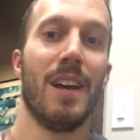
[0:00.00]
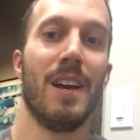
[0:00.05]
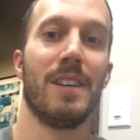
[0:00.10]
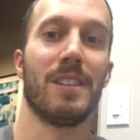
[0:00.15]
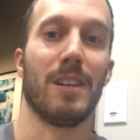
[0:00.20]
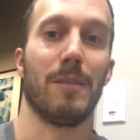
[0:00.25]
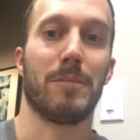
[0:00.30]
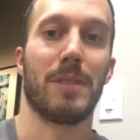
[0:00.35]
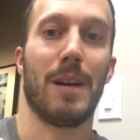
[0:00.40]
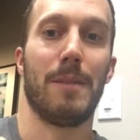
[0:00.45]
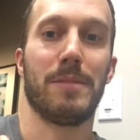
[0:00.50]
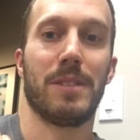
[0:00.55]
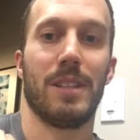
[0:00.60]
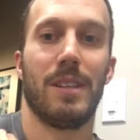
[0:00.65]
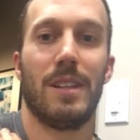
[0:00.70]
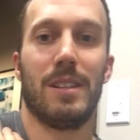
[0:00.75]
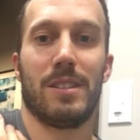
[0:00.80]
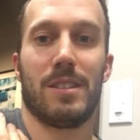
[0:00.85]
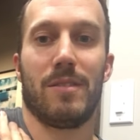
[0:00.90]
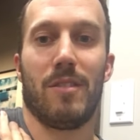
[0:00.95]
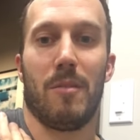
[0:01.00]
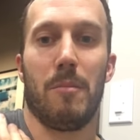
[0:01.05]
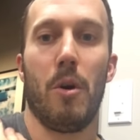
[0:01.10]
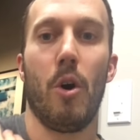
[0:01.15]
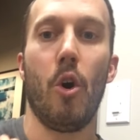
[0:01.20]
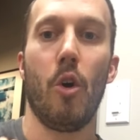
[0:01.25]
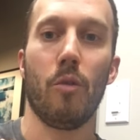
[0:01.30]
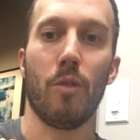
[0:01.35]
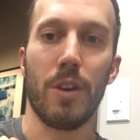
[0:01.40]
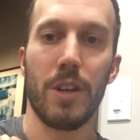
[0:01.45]
Sometimes it's from
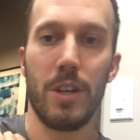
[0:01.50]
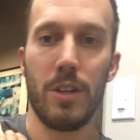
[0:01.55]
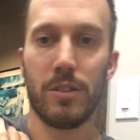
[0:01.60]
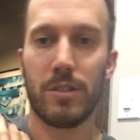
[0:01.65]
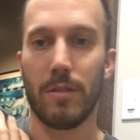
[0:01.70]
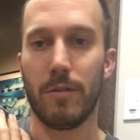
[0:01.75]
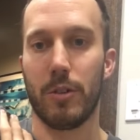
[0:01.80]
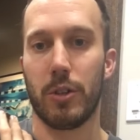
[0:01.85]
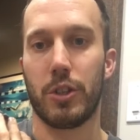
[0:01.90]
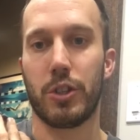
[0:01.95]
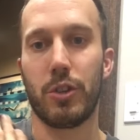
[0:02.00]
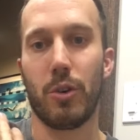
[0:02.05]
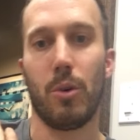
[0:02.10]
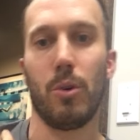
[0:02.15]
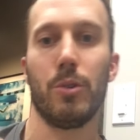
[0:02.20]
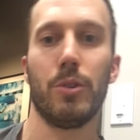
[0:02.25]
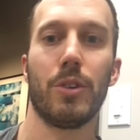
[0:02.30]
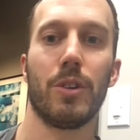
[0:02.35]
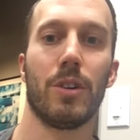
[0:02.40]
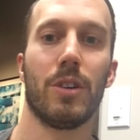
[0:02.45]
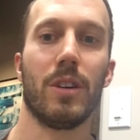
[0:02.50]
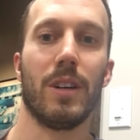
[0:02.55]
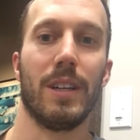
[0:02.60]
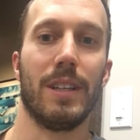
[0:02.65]
overuse of their shoulder,